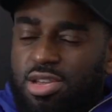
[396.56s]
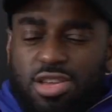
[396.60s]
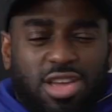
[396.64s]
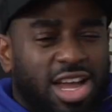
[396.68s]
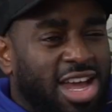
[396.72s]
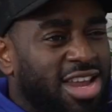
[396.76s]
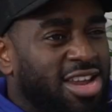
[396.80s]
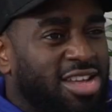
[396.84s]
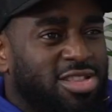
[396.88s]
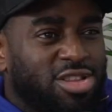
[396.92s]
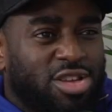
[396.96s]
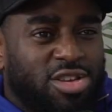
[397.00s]

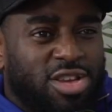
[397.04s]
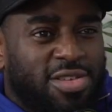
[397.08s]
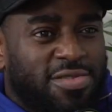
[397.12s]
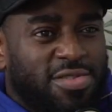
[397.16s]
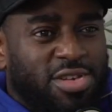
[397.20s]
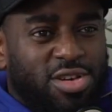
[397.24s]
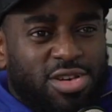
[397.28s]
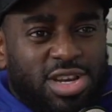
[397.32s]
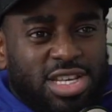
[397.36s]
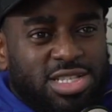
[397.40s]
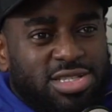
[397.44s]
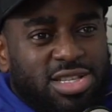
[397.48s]
And I don't even
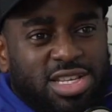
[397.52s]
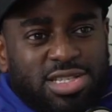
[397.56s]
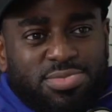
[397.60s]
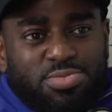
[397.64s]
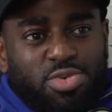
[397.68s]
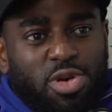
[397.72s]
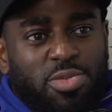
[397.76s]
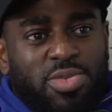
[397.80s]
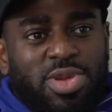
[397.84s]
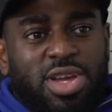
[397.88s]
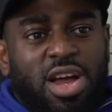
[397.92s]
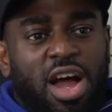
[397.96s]
know. There's
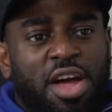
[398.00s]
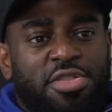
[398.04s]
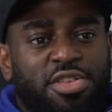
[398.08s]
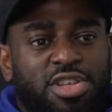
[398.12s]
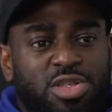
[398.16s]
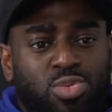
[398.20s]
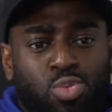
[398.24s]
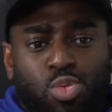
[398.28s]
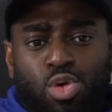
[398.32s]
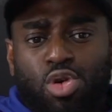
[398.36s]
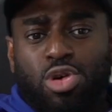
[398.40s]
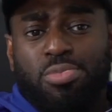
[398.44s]
probably
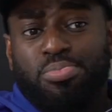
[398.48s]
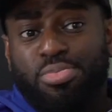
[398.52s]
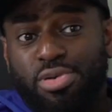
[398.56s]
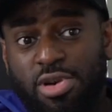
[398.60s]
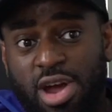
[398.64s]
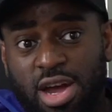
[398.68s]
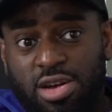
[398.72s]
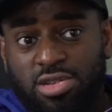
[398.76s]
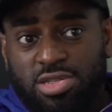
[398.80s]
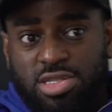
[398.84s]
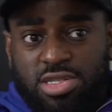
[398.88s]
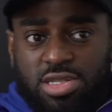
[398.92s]
others.
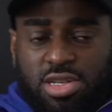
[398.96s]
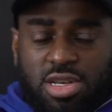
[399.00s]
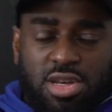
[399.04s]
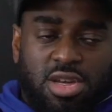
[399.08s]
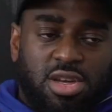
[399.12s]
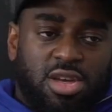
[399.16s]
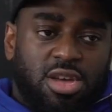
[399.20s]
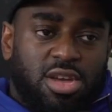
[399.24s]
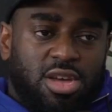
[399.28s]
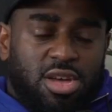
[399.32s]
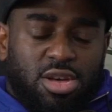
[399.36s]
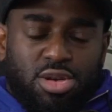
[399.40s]
Ward-Prowse,
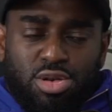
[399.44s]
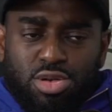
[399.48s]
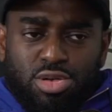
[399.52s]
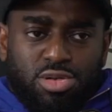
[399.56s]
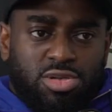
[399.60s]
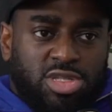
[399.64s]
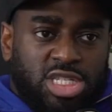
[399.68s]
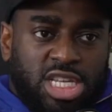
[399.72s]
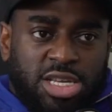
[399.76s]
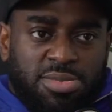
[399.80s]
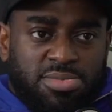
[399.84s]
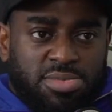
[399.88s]
who
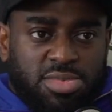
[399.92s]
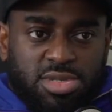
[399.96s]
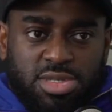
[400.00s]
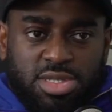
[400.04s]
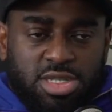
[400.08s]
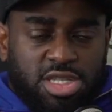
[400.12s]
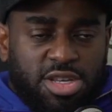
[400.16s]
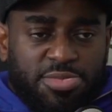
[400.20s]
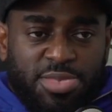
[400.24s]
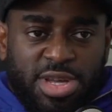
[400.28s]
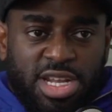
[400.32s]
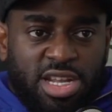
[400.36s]
seems
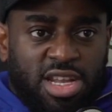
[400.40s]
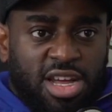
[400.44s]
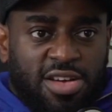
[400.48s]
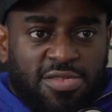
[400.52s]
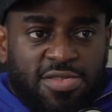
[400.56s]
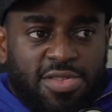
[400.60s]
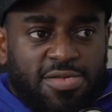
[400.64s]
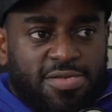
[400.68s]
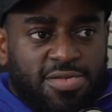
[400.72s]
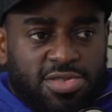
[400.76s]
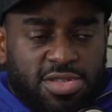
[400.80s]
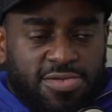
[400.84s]
to be
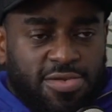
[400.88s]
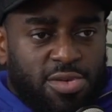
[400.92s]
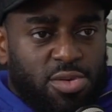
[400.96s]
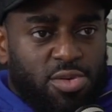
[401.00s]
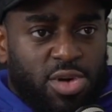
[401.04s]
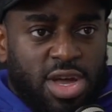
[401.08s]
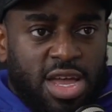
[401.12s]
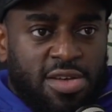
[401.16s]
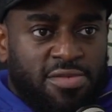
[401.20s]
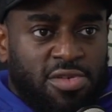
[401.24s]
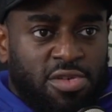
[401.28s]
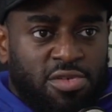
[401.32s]
loved for
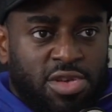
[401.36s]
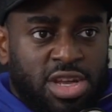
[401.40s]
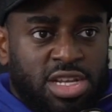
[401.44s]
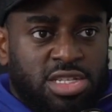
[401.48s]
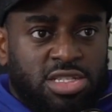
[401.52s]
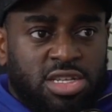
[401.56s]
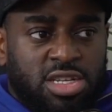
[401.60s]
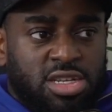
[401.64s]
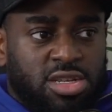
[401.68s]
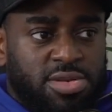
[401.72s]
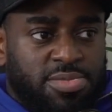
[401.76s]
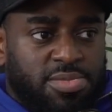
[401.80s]
whatever
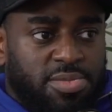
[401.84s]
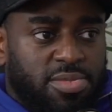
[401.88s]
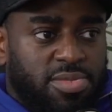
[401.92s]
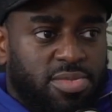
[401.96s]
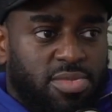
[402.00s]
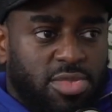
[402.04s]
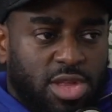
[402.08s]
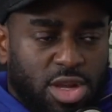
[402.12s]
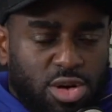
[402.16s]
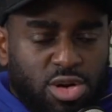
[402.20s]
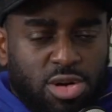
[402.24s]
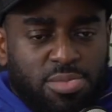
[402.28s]
reason.
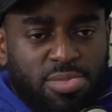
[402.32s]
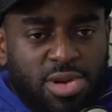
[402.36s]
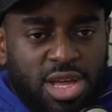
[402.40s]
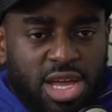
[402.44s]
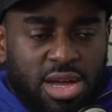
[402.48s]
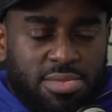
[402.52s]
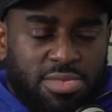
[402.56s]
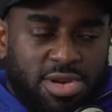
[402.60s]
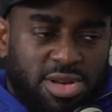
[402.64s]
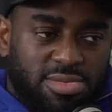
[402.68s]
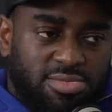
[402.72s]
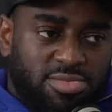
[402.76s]
Good
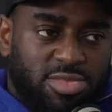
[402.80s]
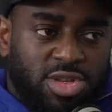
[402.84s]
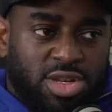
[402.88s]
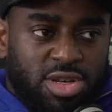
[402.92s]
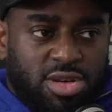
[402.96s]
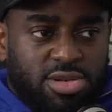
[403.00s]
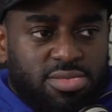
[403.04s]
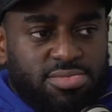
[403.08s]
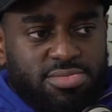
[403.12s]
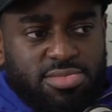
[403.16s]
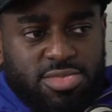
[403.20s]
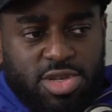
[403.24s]
player, but,
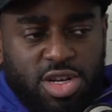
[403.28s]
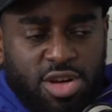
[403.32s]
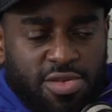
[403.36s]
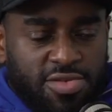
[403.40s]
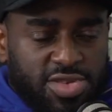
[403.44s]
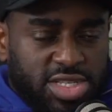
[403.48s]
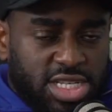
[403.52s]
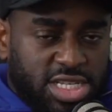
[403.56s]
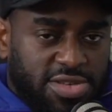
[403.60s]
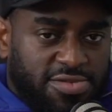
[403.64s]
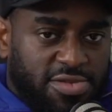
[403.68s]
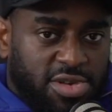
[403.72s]

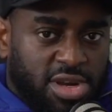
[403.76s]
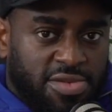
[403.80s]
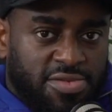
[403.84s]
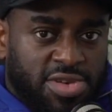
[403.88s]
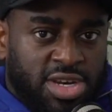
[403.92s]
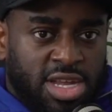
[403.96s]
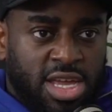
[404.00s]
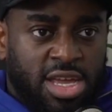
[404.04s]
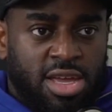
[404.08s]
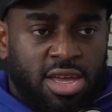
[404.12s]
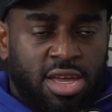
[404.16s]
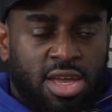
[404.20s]
conversation for another
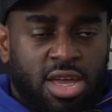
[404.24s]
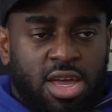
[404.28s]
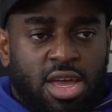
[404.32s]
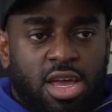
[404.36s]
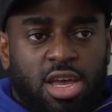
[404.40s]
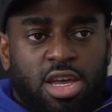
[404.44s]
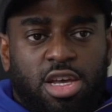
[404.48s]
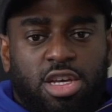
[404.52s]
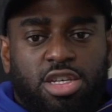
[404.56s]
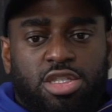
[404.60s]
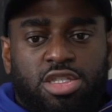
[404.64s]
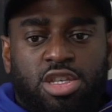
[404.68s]
day.
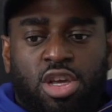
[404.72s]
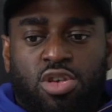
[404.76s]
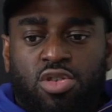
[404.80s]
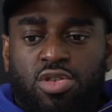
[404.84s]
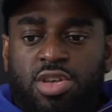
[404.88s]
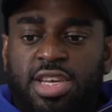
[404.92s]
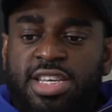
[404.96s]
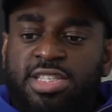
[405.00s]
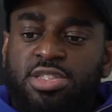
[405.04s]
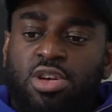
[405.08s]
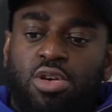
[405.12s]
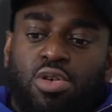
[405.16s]
So
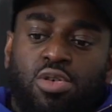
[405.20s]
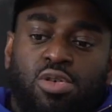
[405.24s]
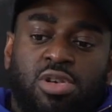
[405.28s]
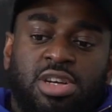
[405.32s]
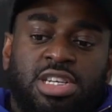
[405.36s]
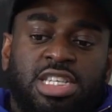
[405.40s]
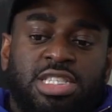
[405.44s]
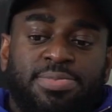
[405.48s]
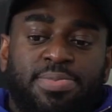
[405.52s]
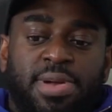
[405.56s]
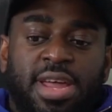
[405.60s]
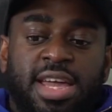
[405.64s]
he's got all of
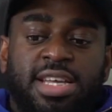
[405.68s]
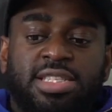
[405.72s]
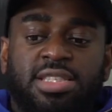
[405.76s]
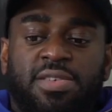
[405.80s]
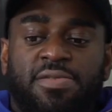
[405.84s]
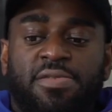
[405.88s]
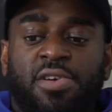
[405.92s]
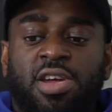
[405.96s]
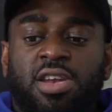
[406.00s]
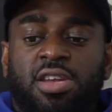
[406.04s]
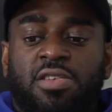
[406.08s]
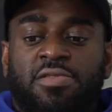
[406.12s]
these players in
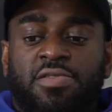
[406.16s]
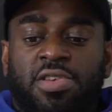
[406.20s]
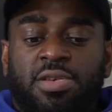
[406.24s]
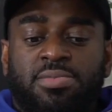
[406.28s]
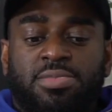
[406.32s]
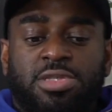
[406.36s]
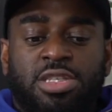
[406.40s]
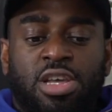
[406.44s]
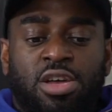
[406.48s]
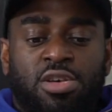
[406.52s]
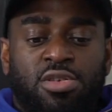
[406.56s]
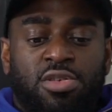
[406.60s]
front of him.
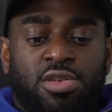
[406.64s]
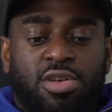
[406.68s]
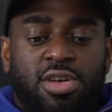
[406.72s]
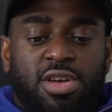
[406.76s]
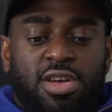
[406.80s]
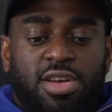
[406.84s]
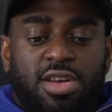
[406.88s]
So,